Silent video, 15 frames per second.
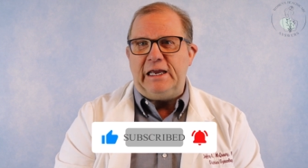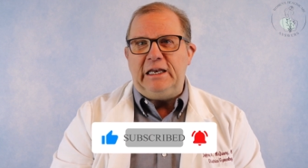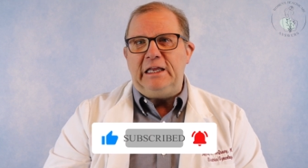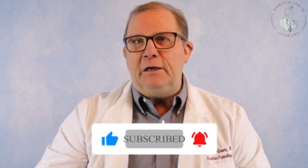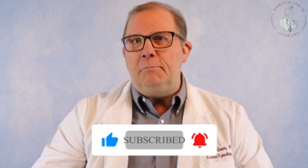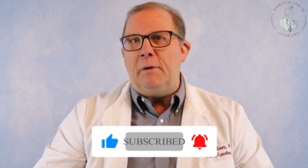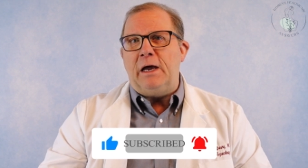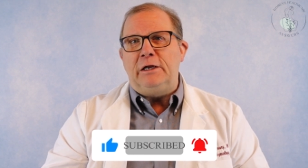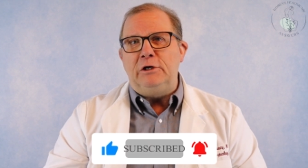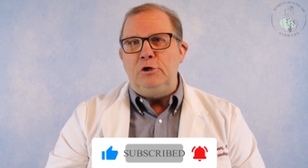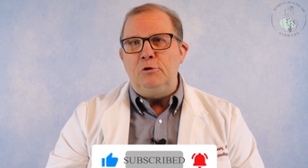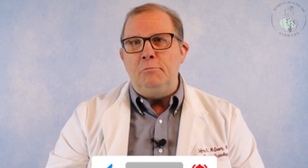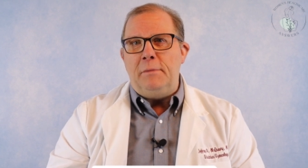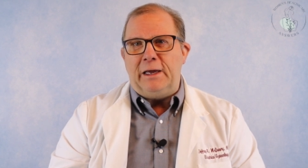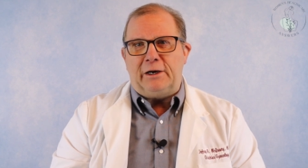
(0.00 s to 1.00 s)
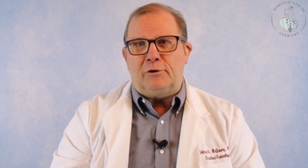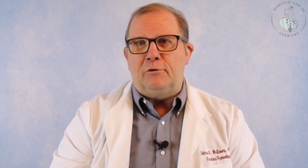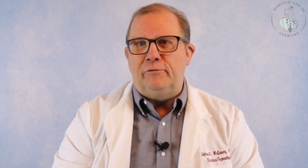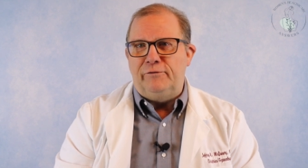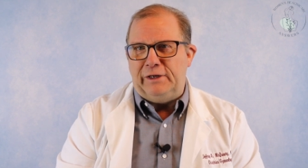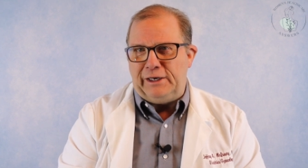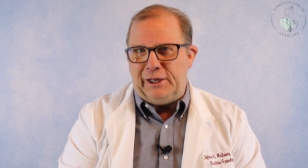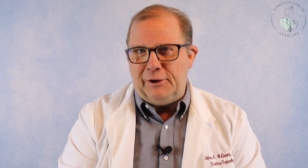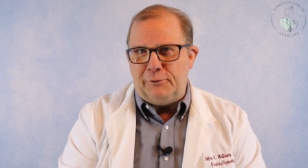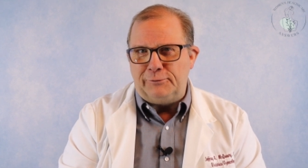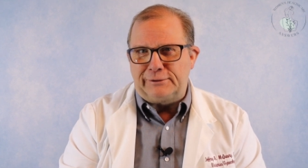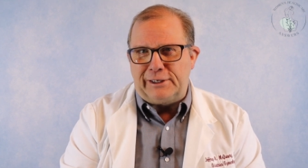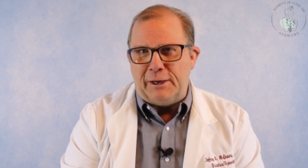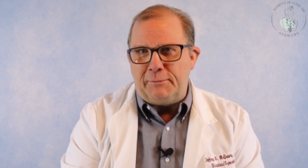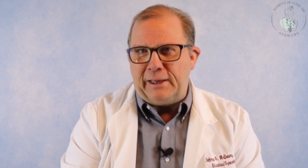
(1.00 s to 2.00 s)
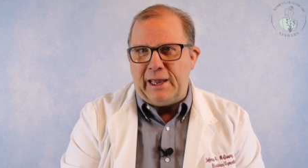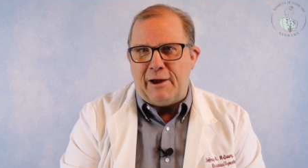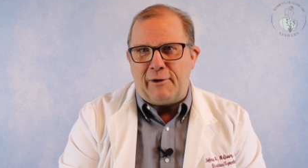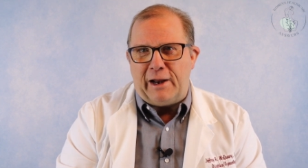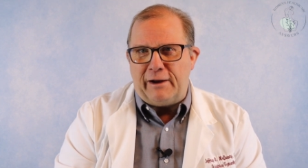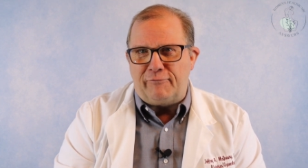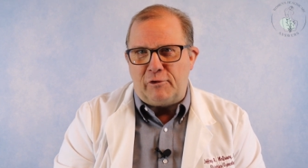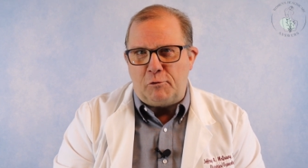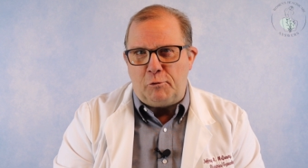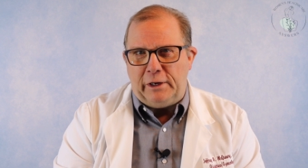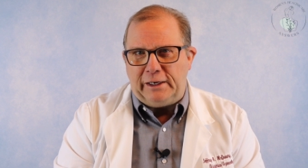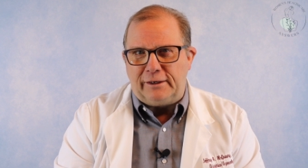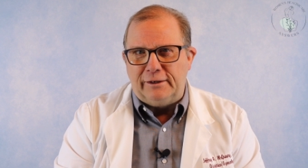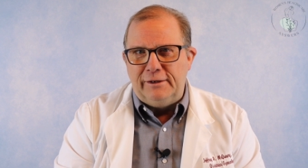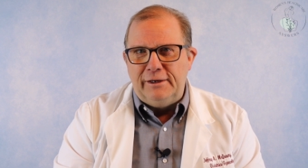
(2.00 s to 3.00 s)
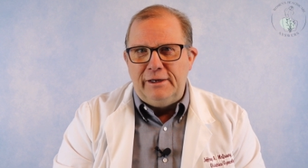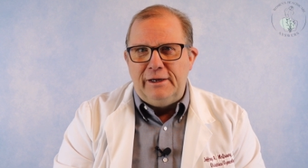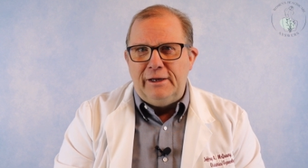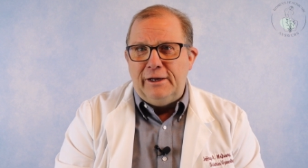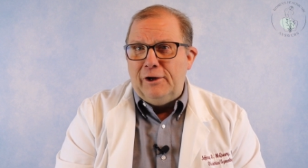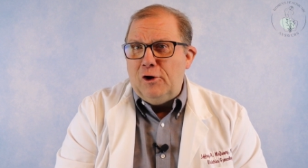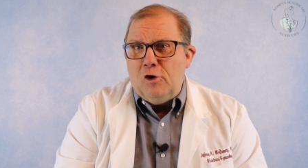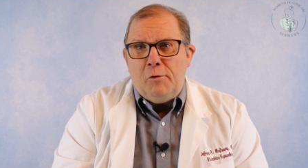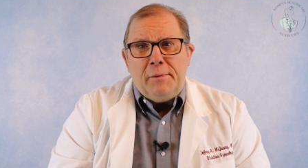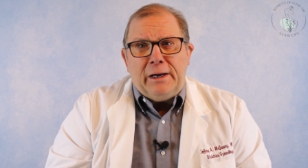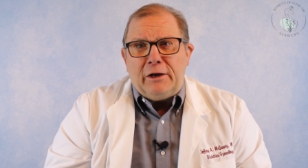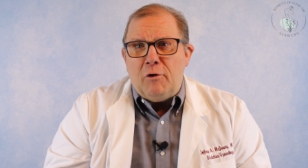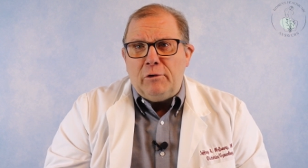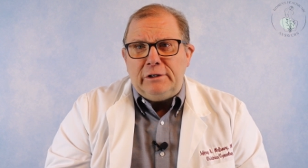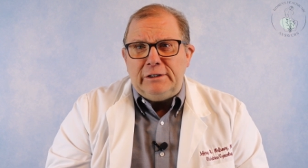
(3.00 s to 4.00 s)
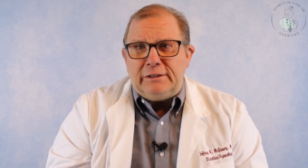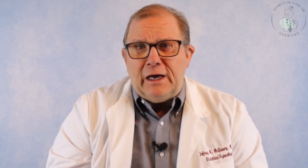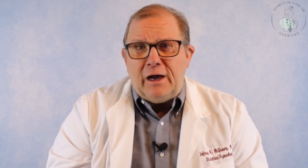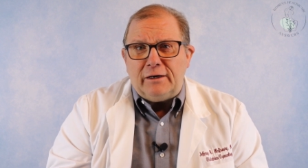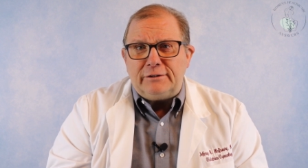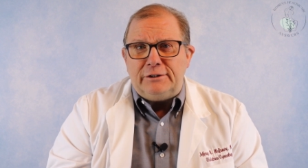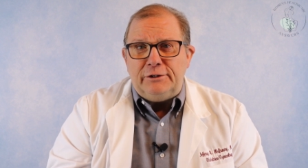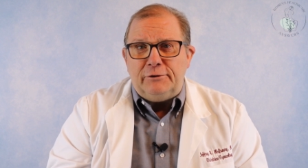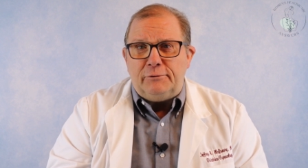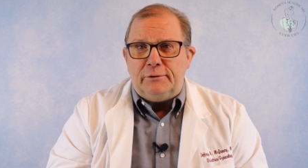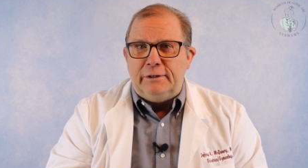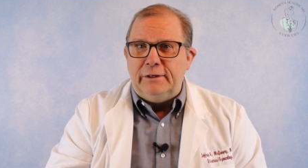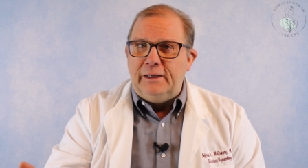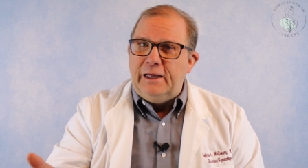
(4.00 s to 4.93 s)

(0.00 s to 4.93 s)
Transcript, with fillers: any of my new medical videos coming out every week. Who am I going to talk to?